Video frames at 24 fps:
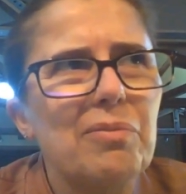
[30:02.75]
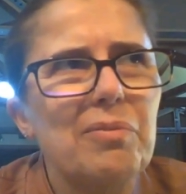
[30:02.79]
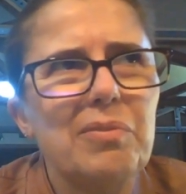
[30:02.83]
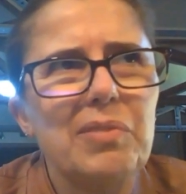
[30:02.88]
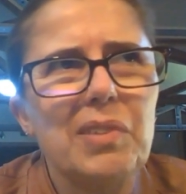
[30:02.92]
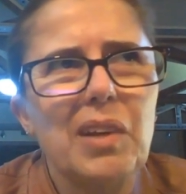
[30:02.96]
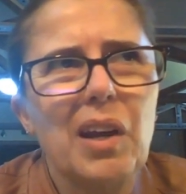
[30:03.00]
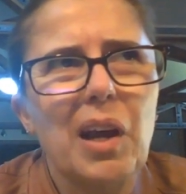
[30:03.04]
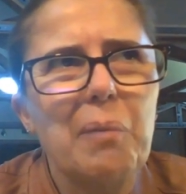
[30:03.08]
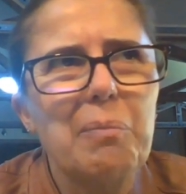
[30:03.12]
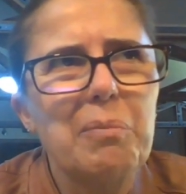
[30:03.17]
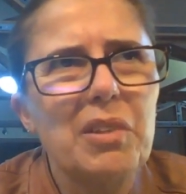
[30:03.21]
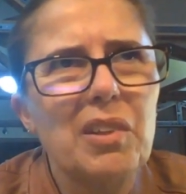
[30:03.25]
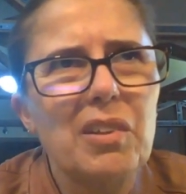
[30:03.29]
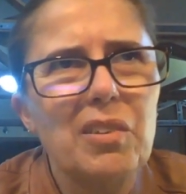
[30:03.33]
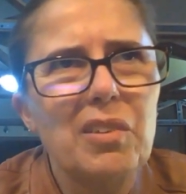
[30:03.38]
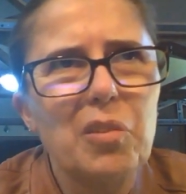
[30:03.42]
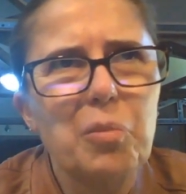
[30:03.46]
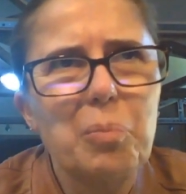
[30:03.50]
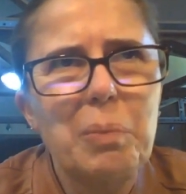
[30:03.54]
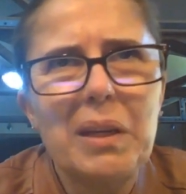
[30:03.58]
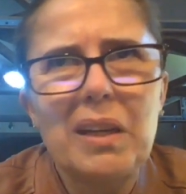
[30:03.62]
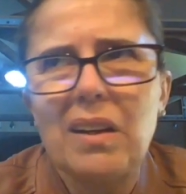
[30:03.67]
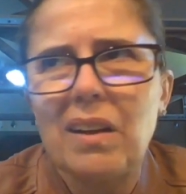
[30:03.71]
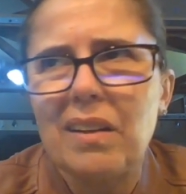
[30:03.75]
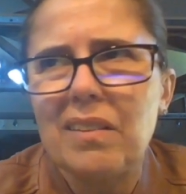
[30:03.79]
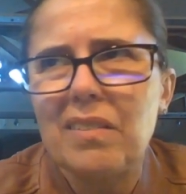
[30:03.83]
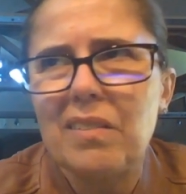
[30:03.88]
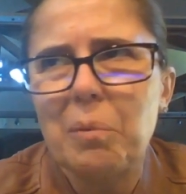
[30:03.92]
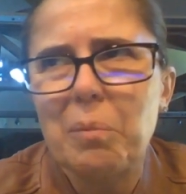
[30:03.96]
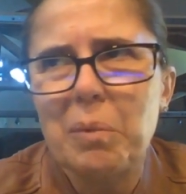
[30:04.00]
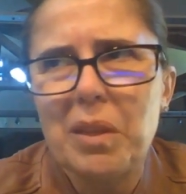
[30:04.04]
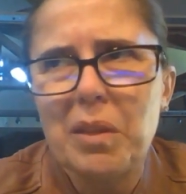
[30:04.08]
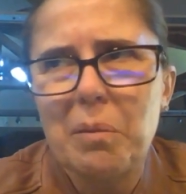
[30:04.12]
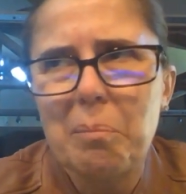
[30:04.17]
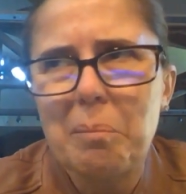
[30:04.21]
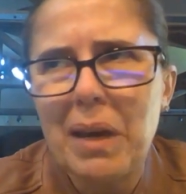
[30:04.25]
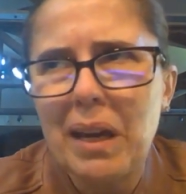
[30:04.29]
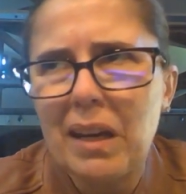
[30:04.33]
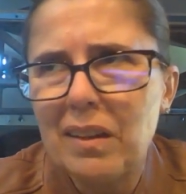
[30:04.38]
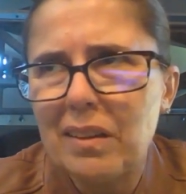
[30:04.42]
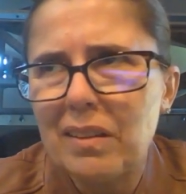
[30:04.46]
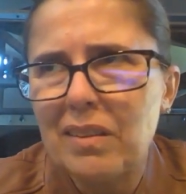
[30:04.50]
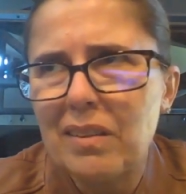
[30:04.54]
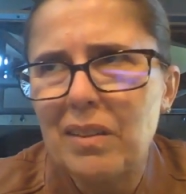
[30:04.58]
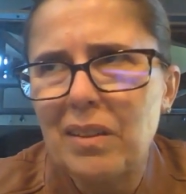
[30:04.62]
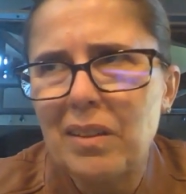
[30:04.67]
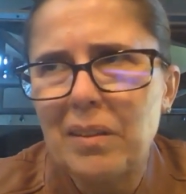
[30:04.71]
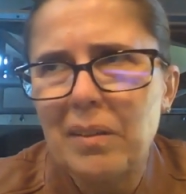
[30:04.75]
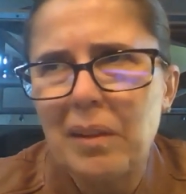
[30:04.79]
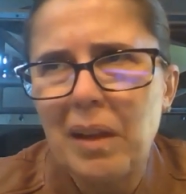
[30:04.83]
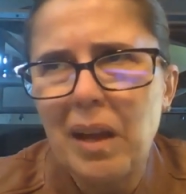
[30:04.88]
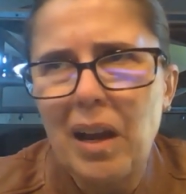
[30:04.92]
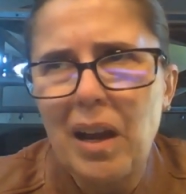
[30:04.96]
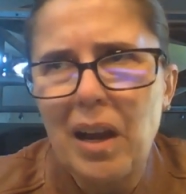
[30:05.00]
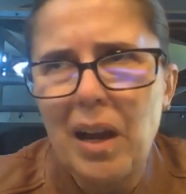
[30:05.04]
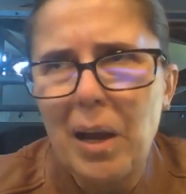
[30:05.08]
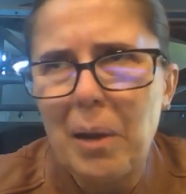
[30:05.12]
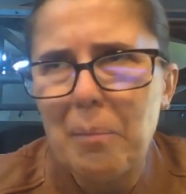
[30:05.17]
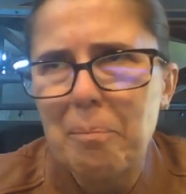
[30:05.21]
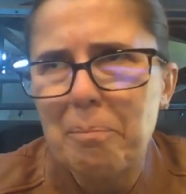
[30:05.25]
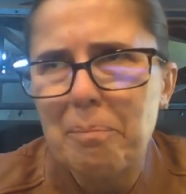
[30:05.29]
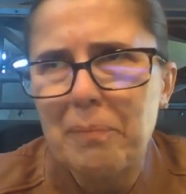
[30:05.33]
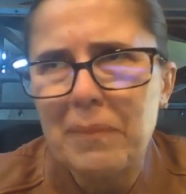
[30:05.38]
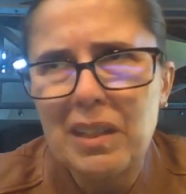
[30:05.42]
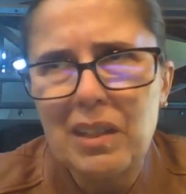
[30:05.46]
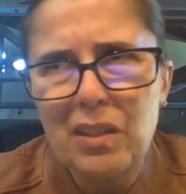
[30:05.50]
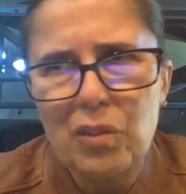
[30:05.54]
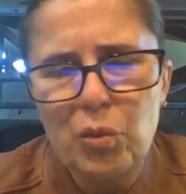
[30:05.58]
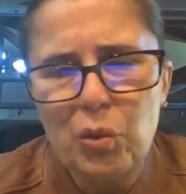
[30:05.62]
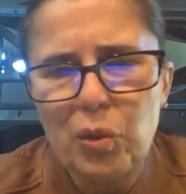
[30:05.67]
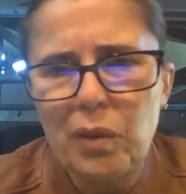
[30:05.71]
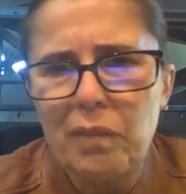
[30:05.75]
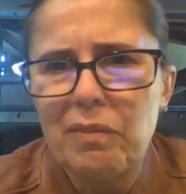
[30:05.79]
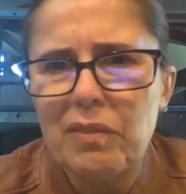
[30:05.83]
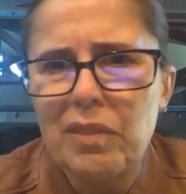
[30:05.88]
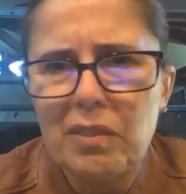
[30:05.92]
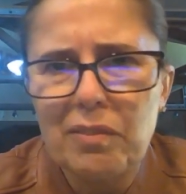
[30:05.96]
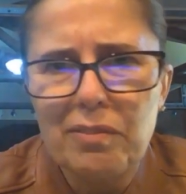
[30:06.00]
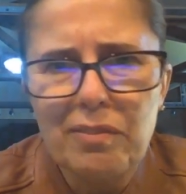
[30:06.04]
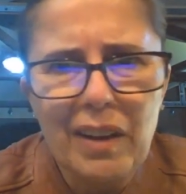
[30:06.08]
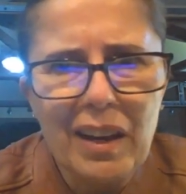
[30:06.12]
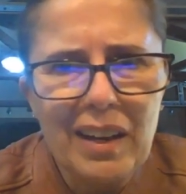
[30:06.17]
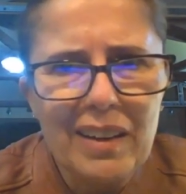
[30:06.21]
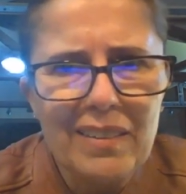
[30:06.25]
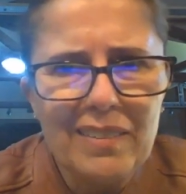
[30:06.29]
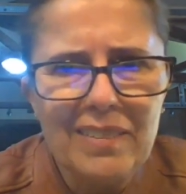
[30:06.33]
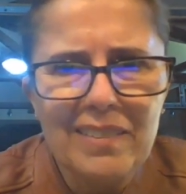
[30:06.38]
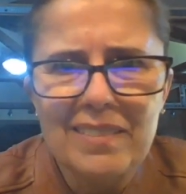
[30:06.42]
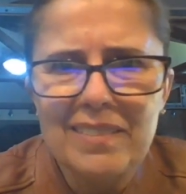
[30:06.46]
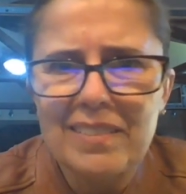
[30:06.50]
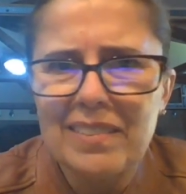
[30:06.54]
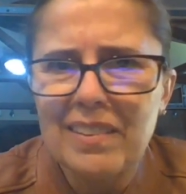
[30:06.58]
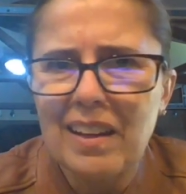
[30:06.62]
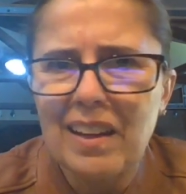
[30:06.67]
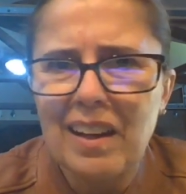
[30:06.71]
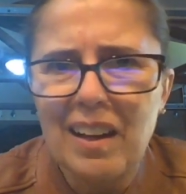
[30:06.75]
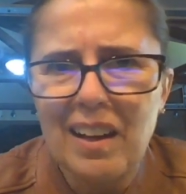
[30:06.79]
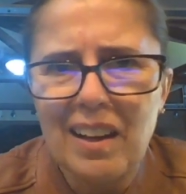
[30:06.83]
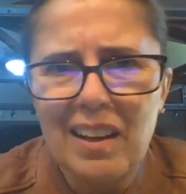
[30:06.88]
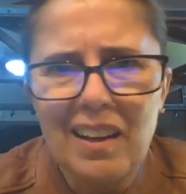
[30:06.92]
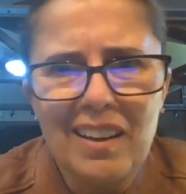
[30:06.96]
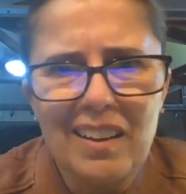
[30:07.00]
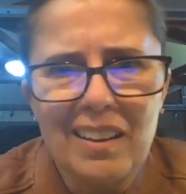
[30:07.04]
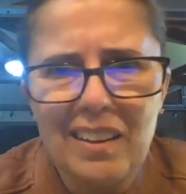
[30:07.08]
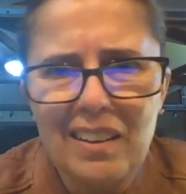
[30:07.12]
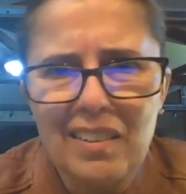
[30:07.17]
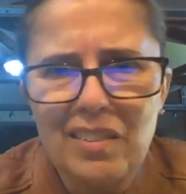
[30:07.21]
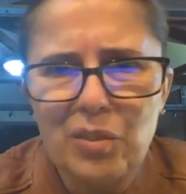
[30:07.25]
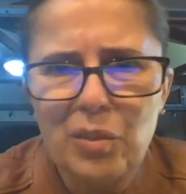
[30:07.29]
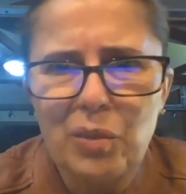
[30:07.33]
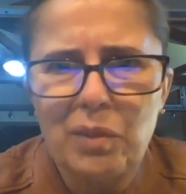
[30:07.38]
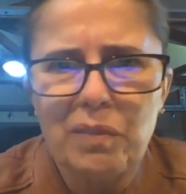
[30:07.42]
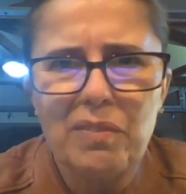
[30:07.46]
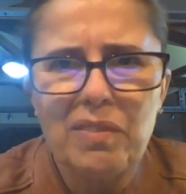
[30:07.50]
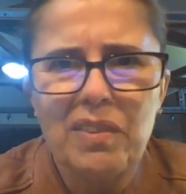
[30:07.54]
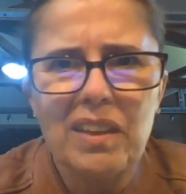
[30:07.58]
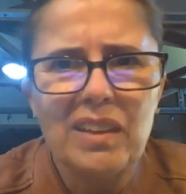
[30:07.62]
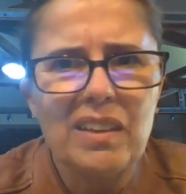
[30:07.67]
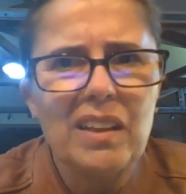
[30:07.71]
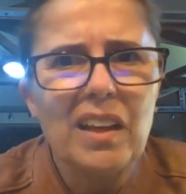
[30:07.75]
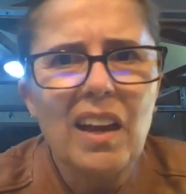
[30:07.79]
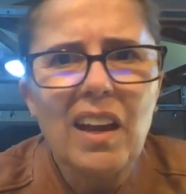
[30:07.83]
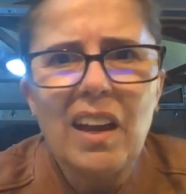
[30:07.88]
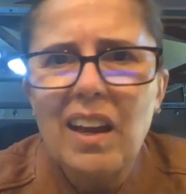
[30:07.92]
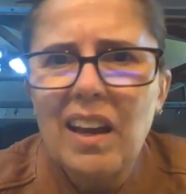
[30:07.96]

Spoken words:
of up to speed on some of the medical sort of device sort of thing.